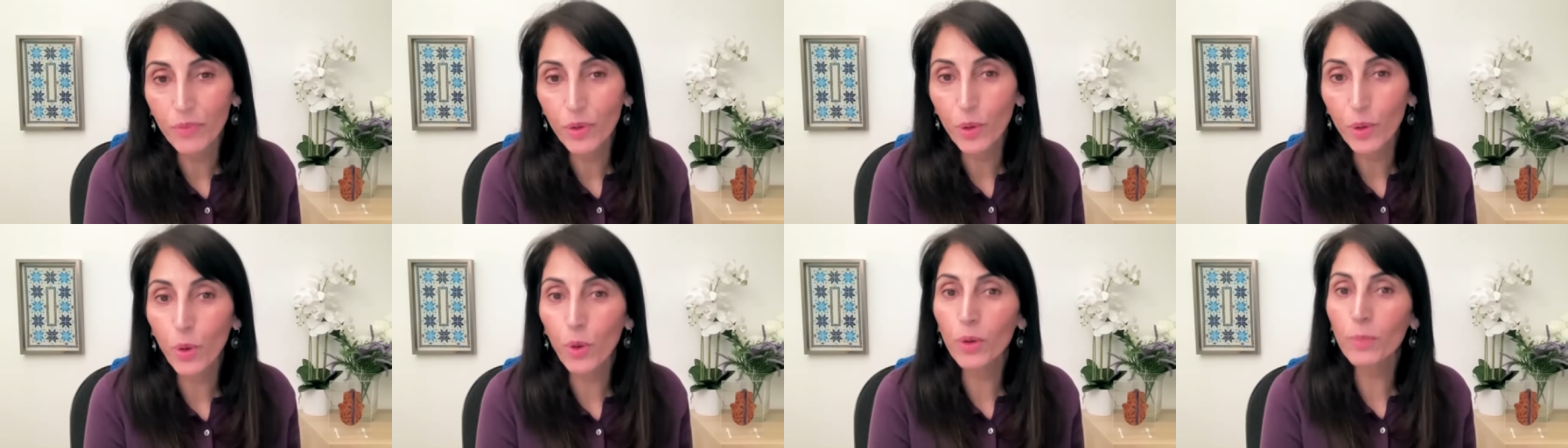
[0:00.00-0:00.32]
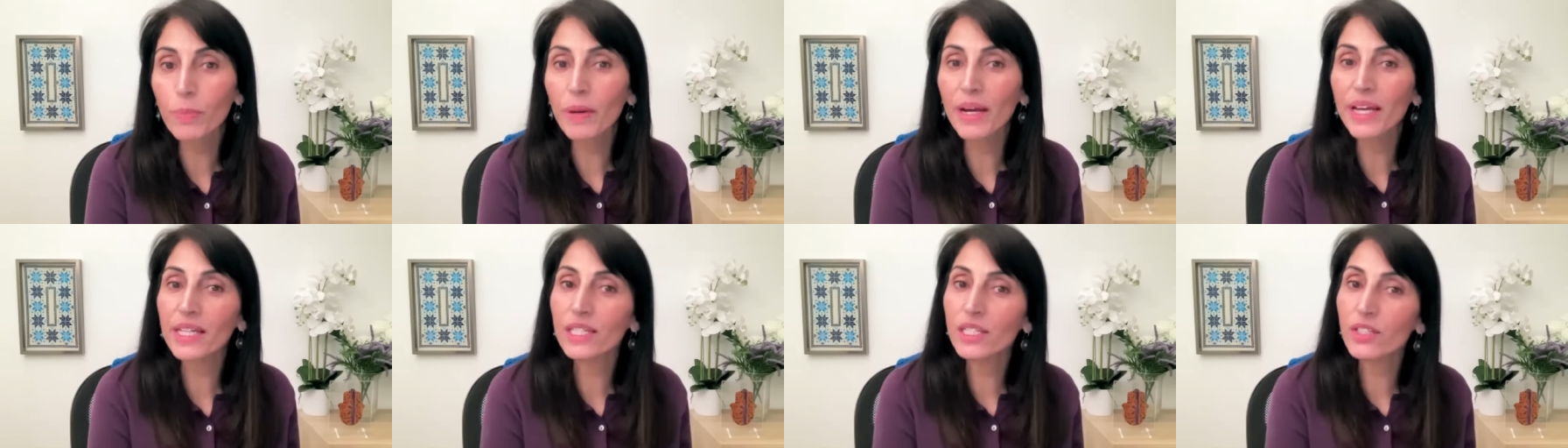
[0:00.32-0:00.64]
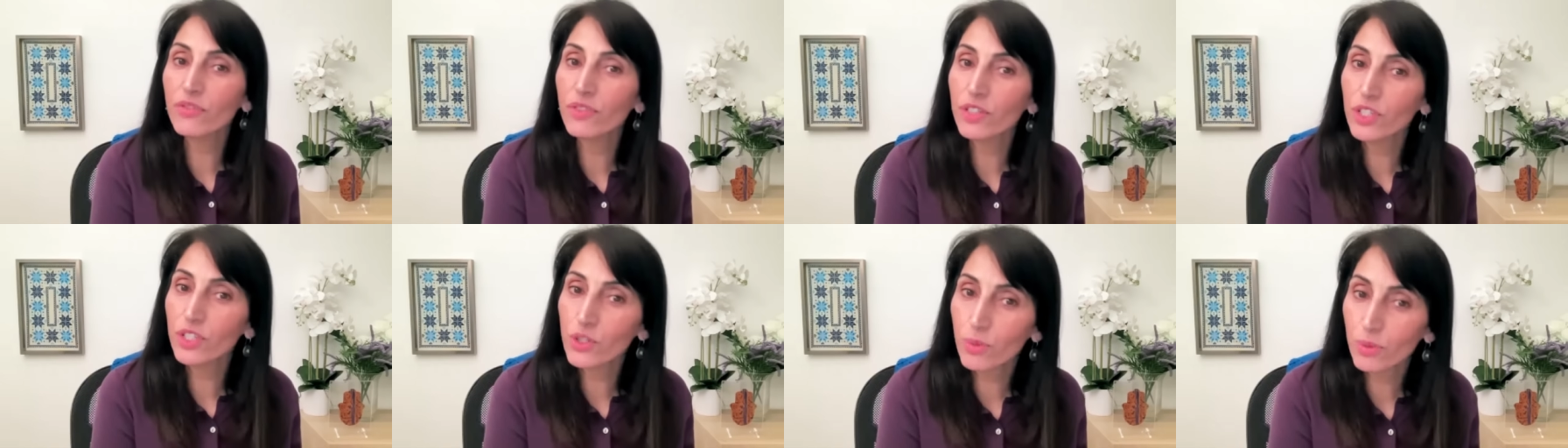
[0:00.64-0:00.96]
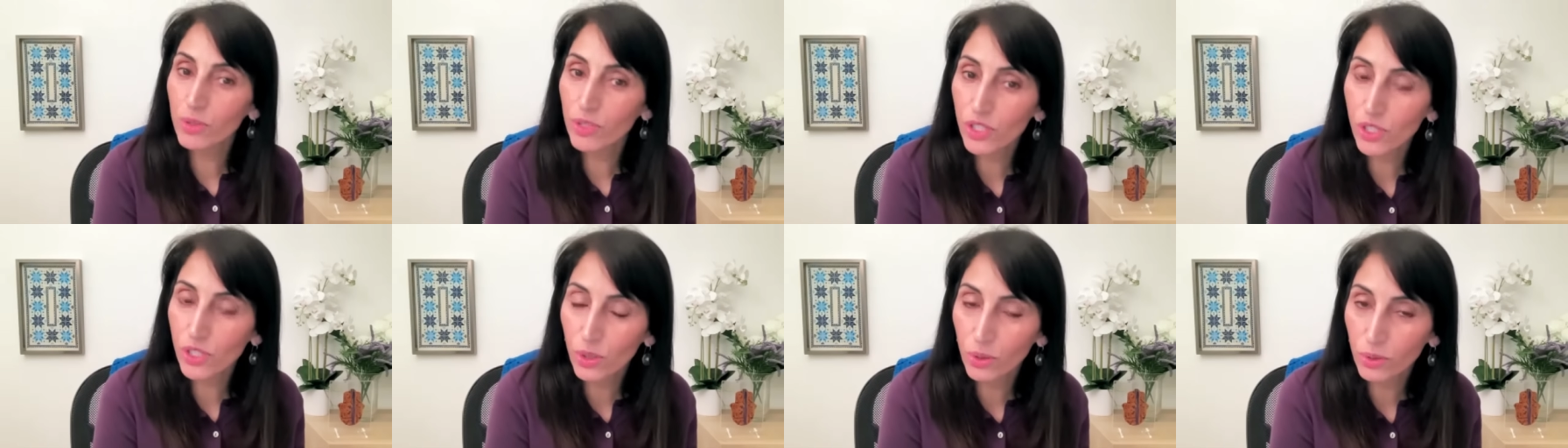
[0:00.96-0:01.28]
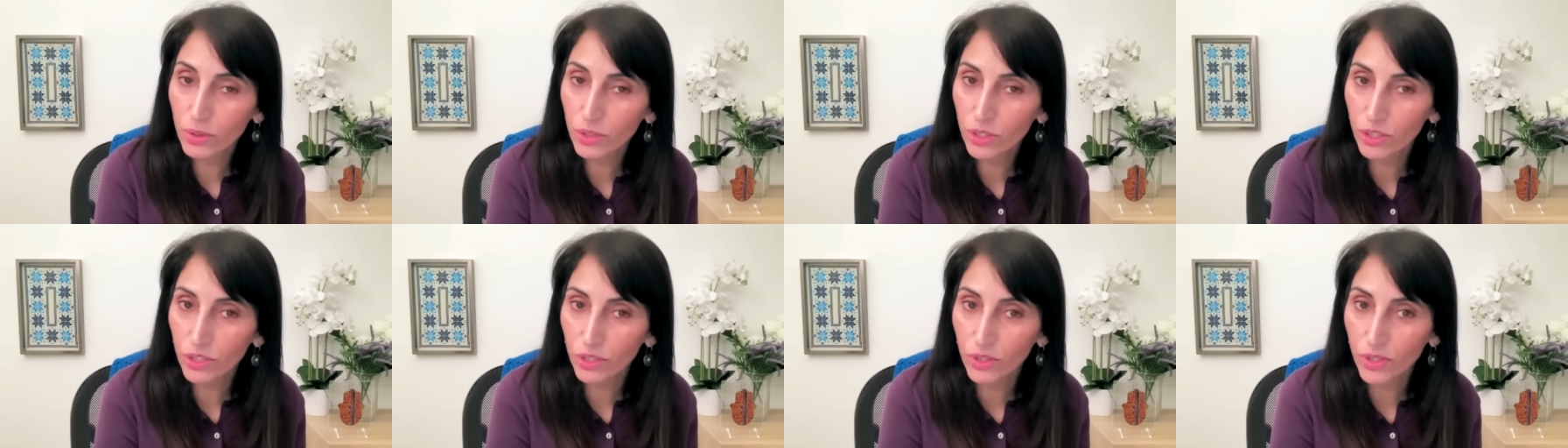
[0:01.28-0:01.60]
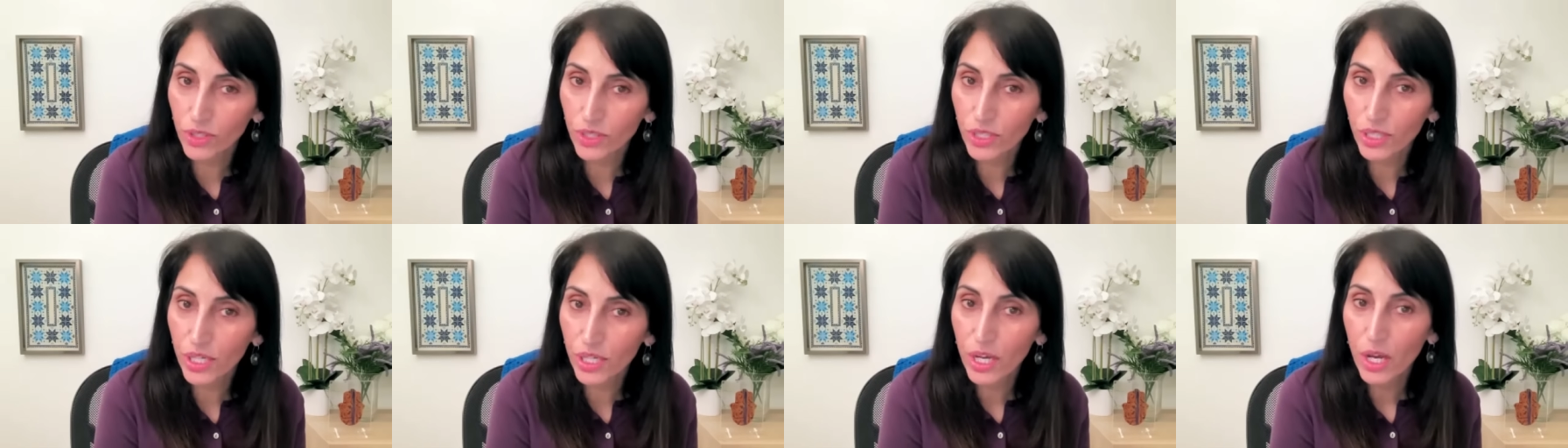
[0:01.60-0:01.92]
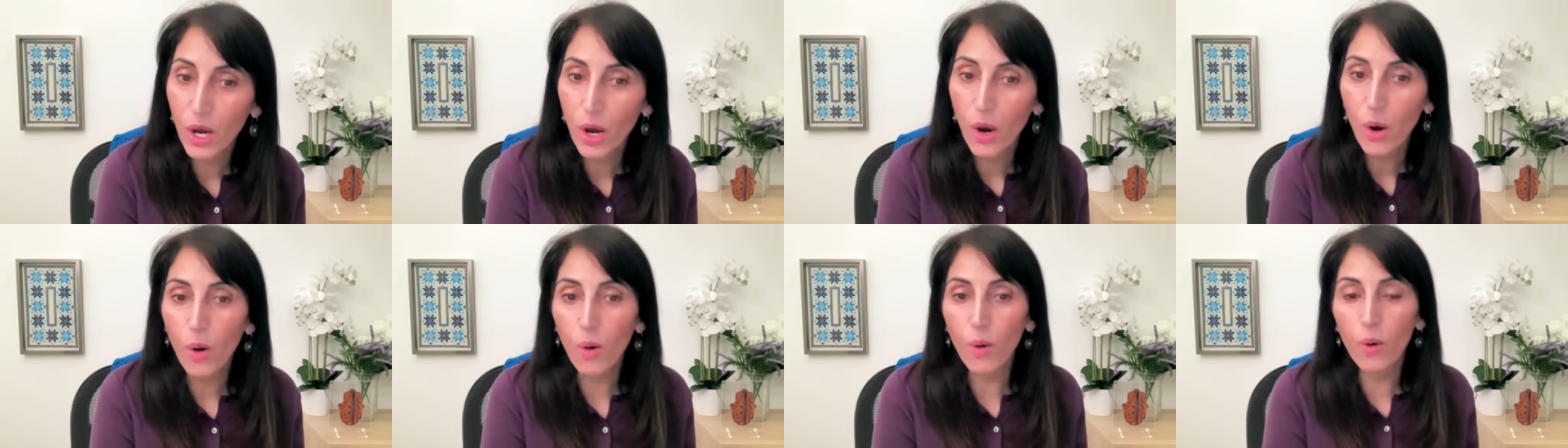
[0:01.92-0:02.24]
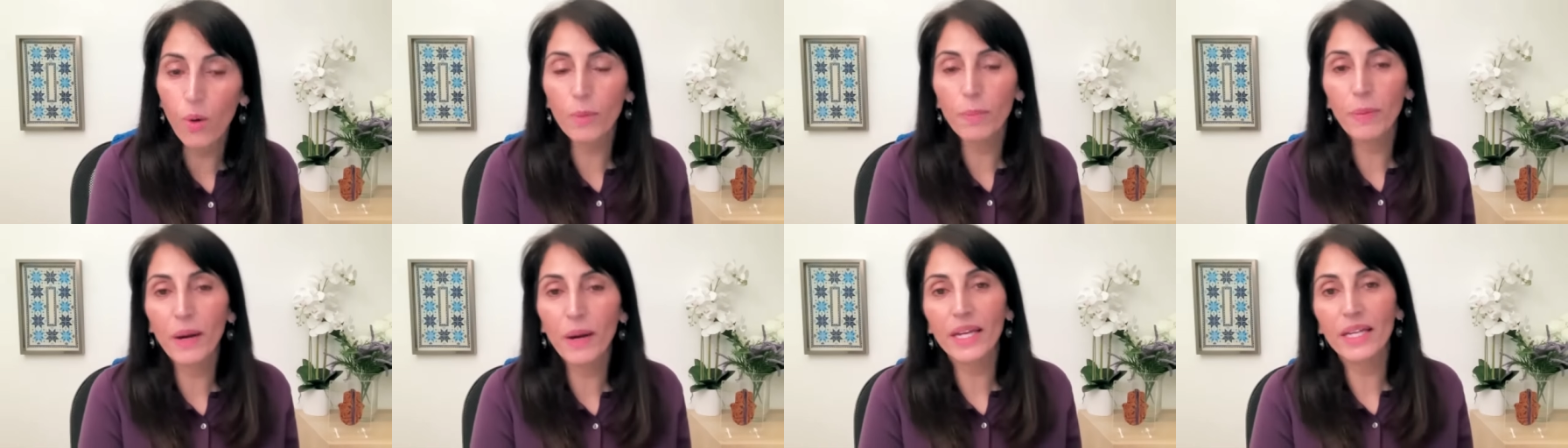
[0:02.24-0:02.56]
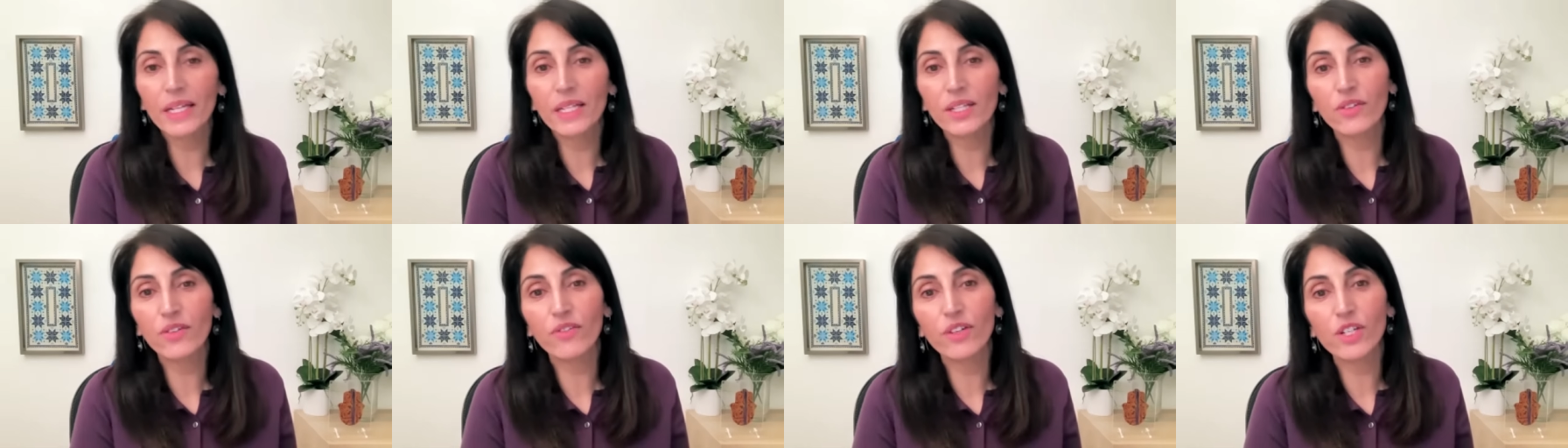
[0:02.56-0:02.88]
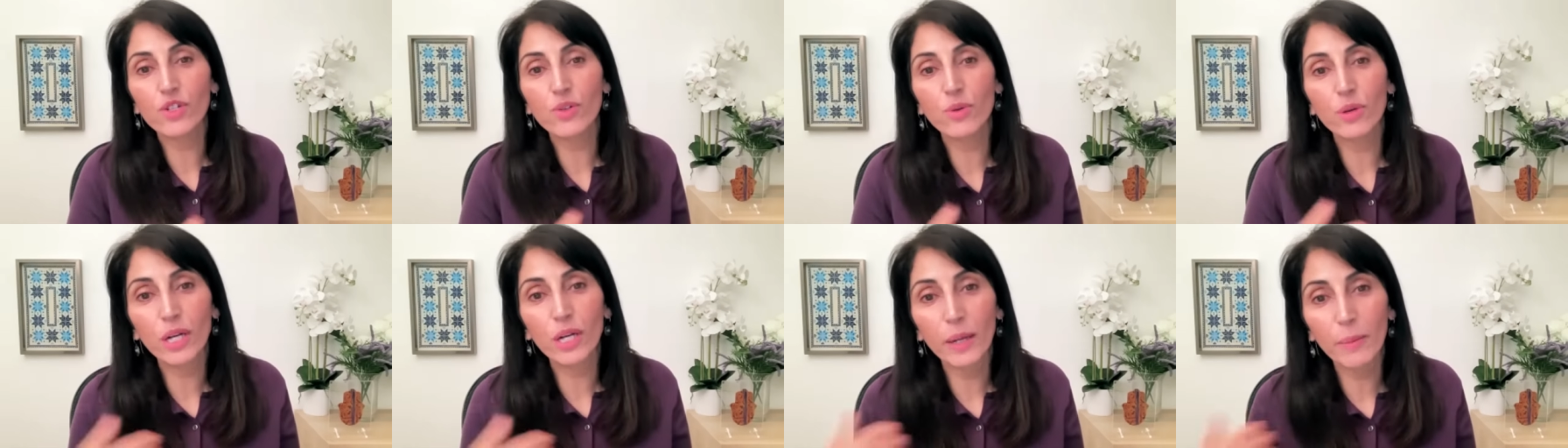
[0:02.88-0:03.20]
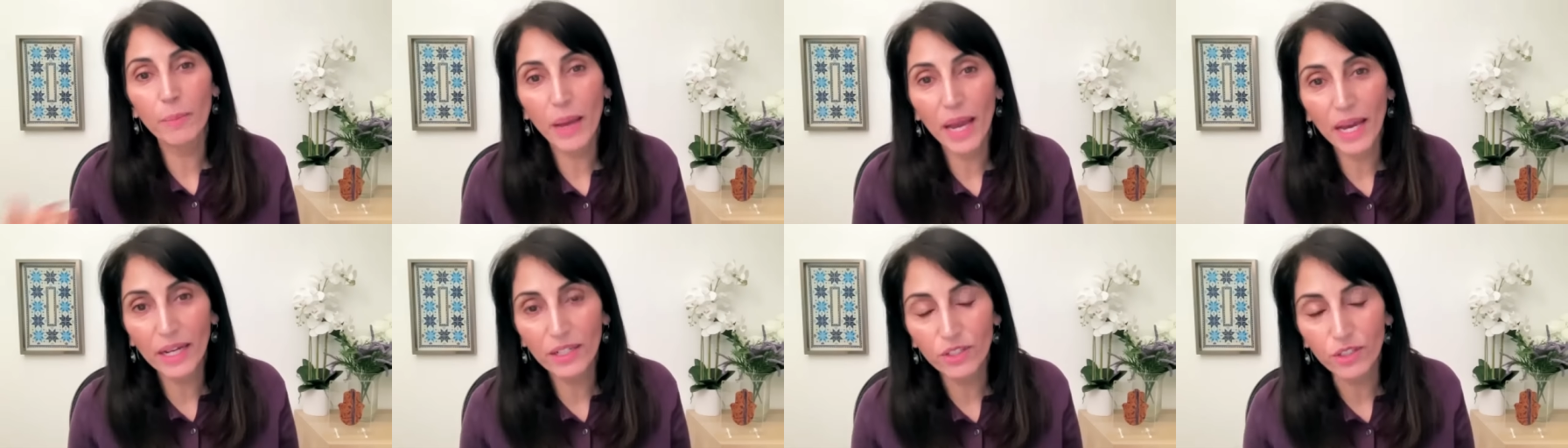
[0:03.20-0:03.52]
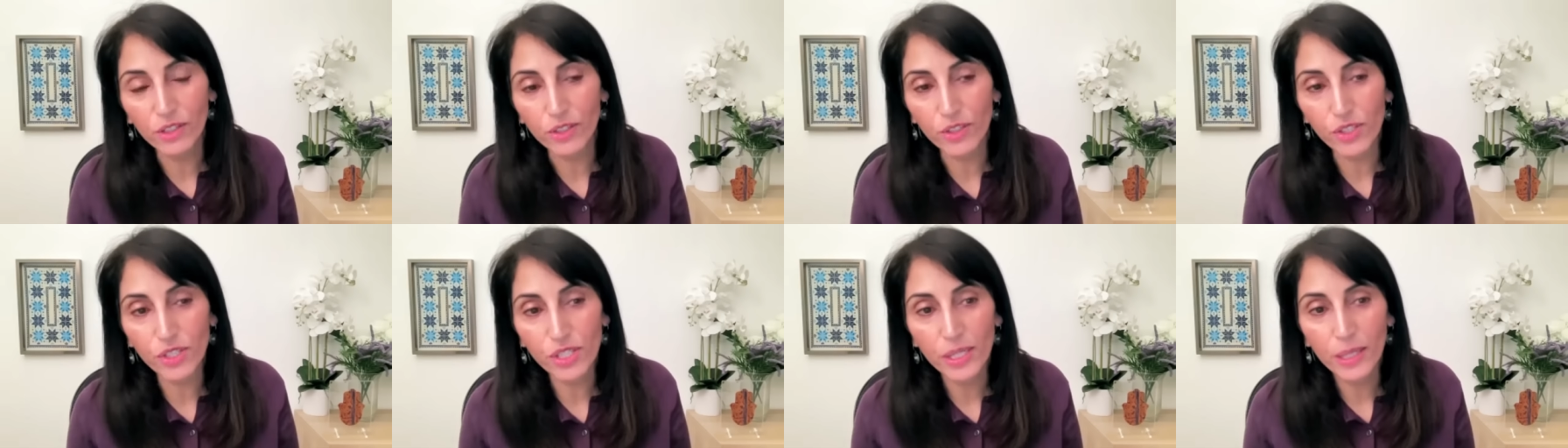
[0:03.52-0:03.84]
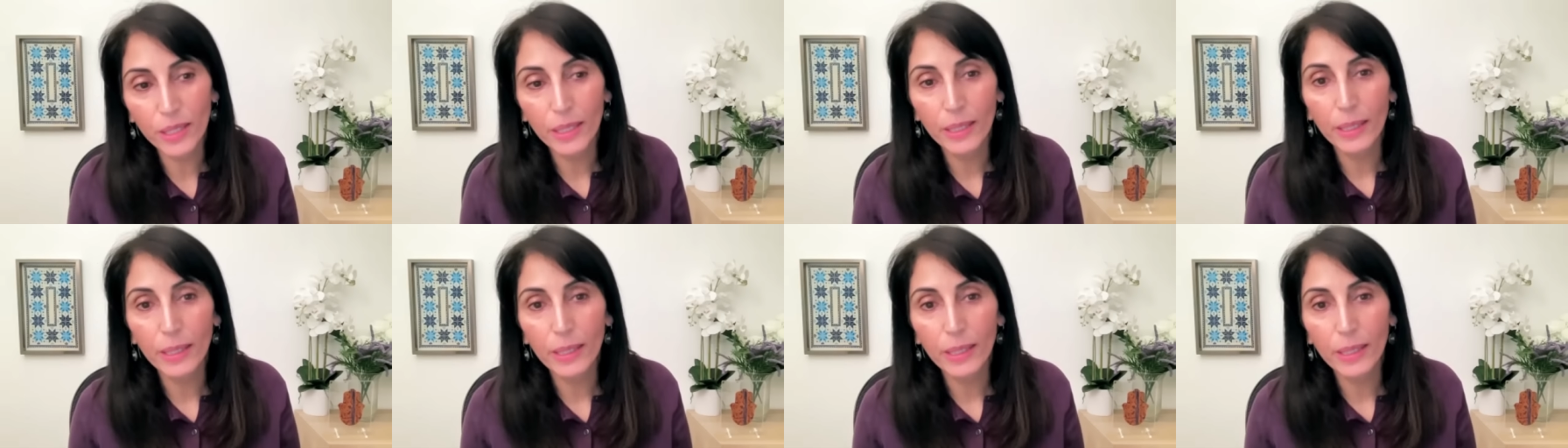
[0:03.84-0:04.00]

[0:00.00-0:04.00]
or by individual soldiers, or by individual commanders.